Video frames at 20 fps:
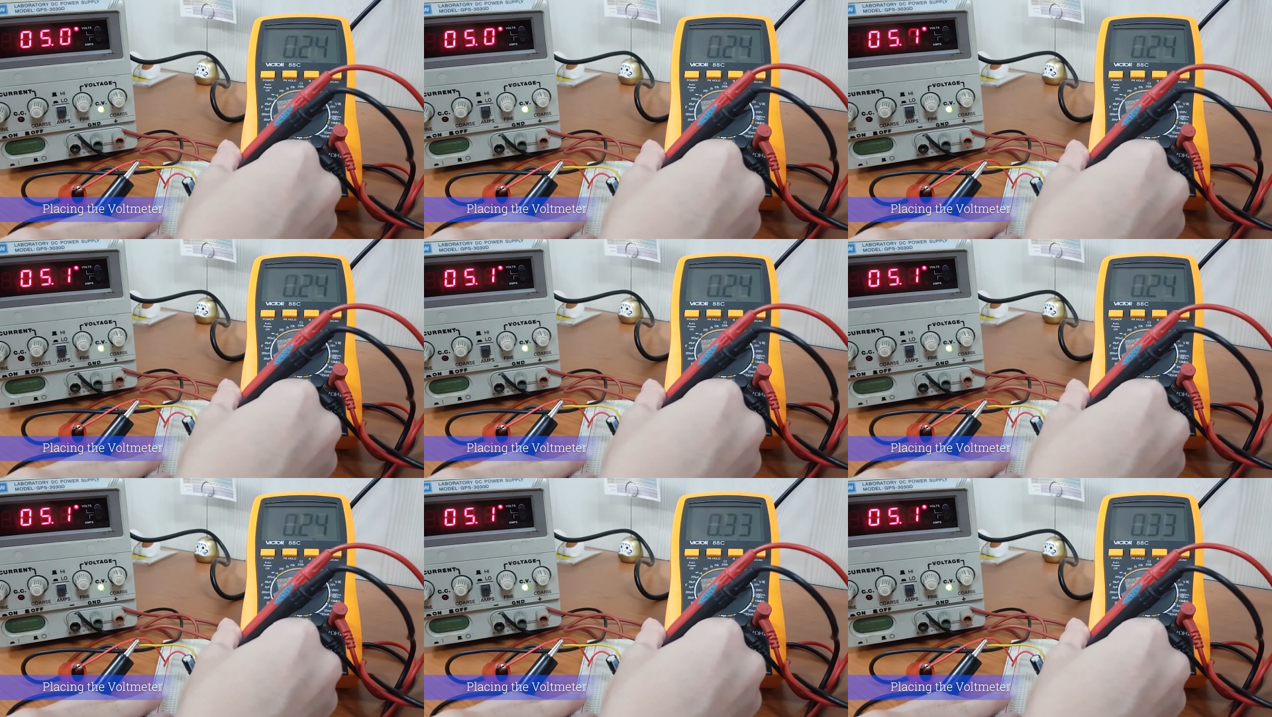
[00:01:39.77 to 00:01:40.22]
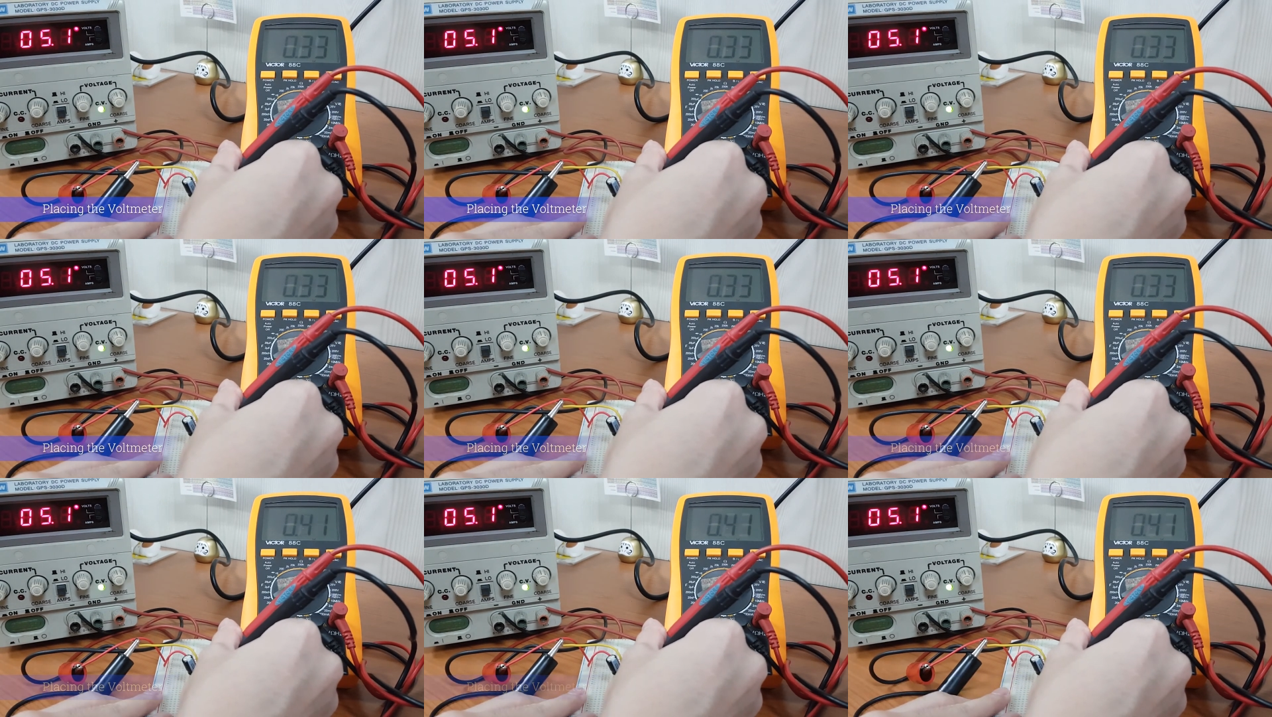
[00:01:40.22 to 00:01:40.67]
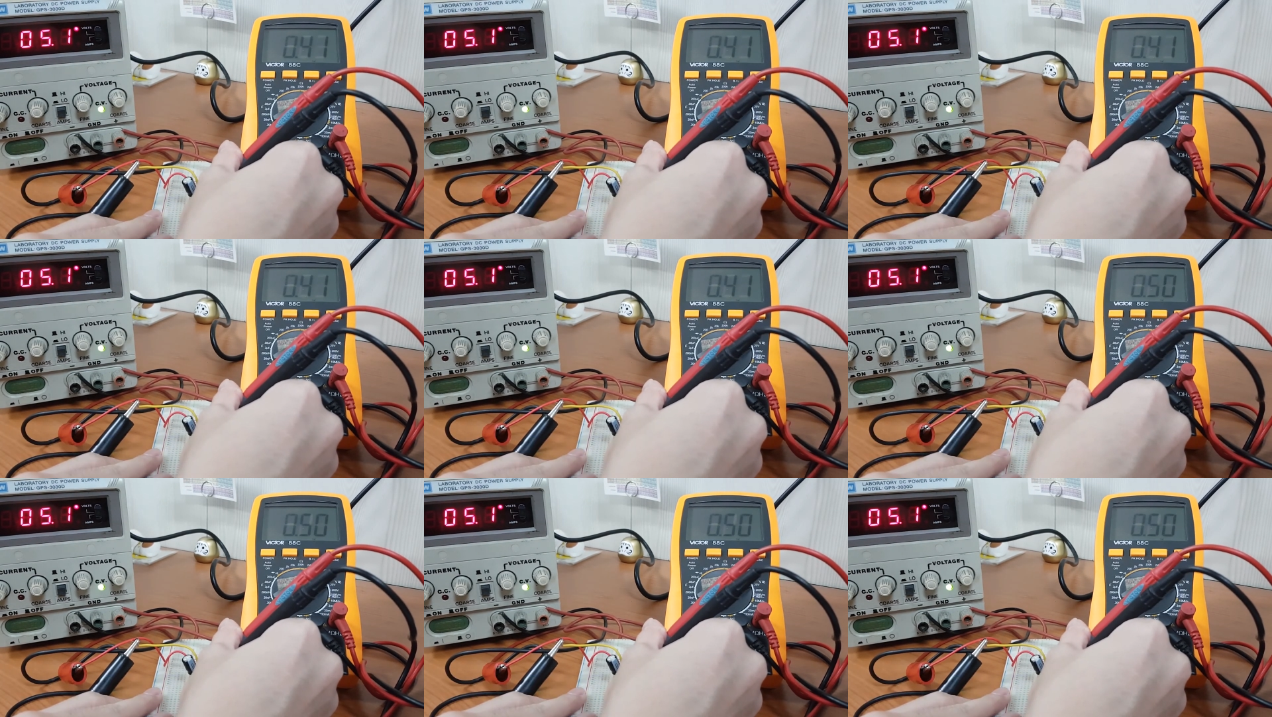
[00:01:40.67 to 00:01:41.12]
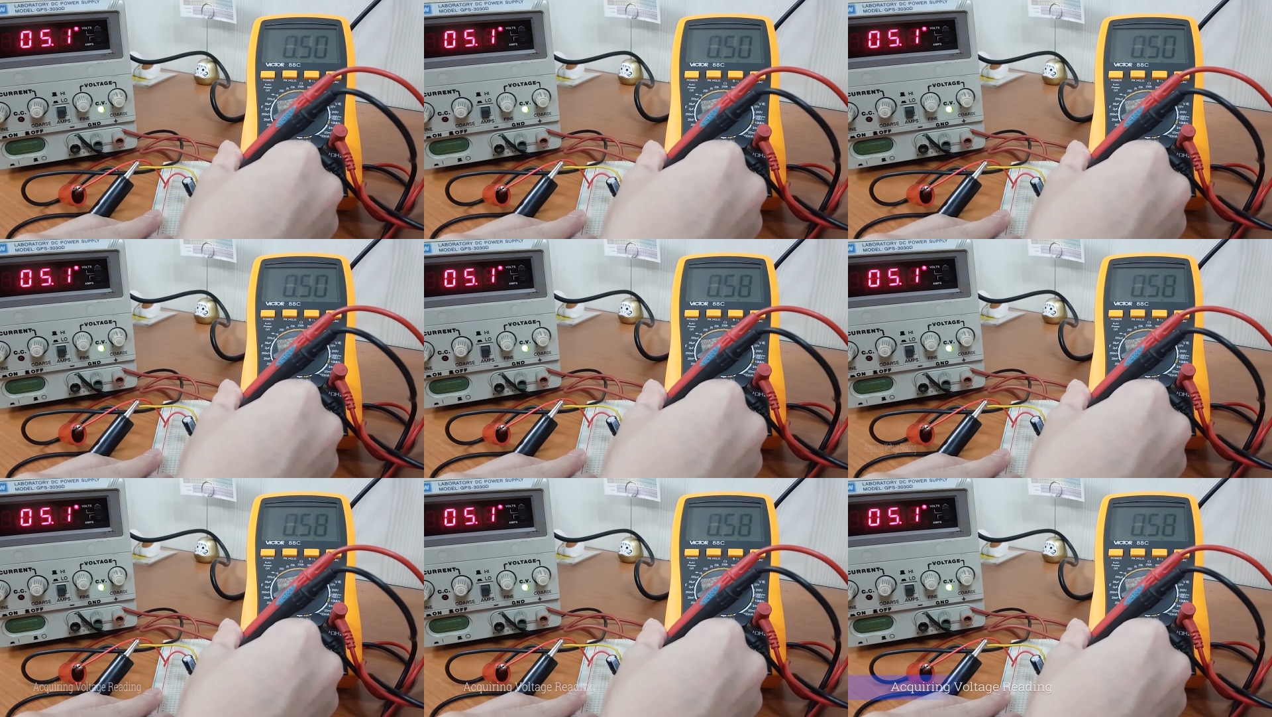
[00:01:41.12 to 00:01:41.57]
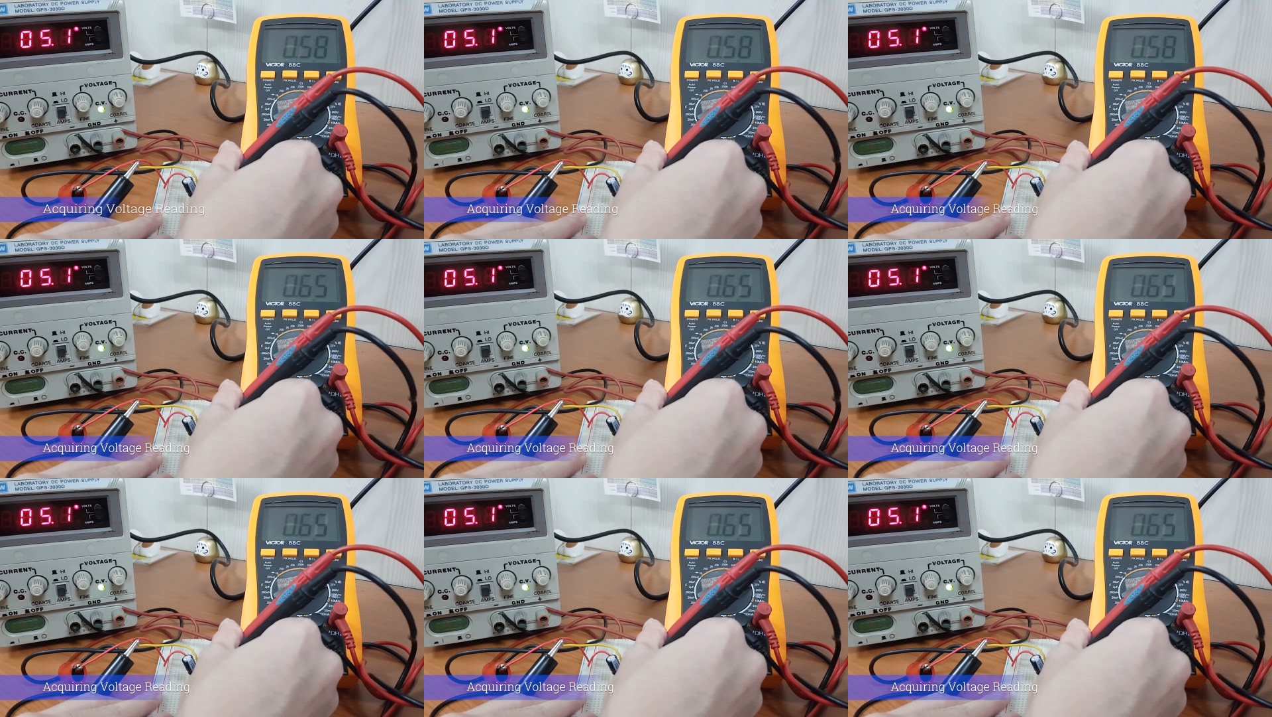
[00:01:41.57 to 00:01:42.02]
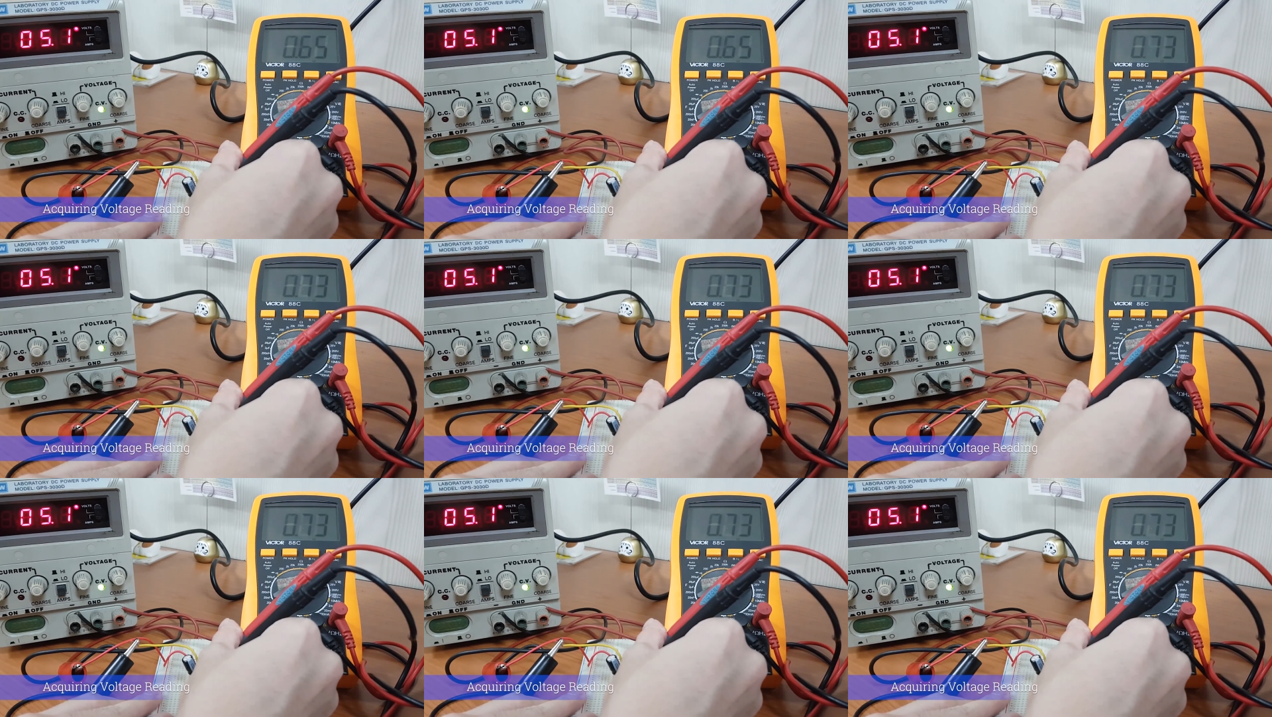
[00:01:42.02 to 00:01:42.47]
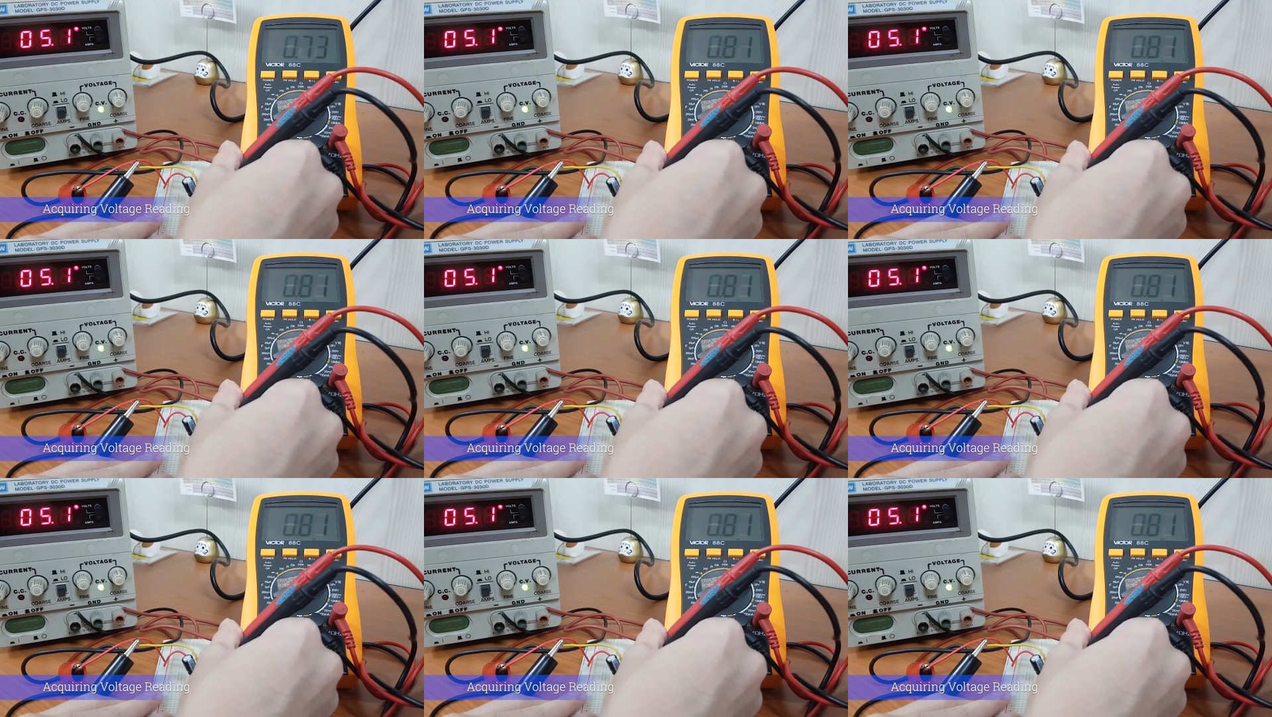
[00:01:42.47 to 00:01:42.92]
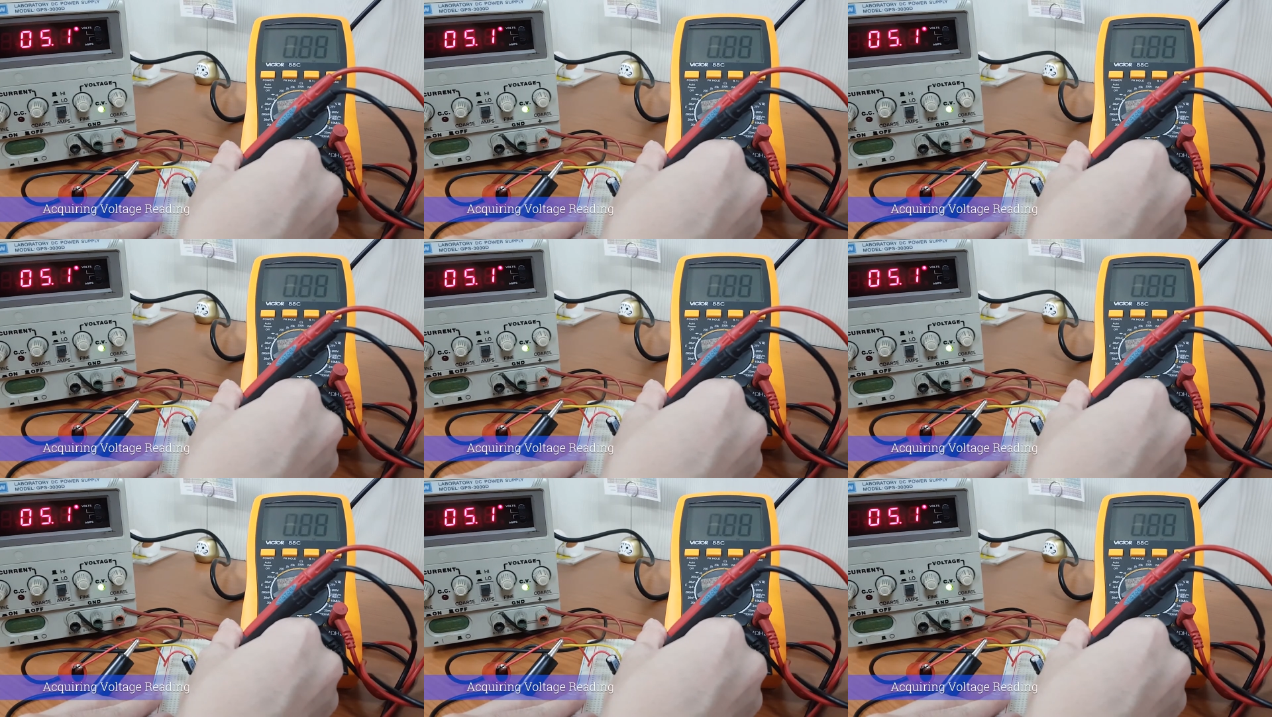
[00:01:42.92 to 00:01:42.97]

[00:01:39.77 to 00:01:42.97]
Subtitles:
[unreadable: no face in view]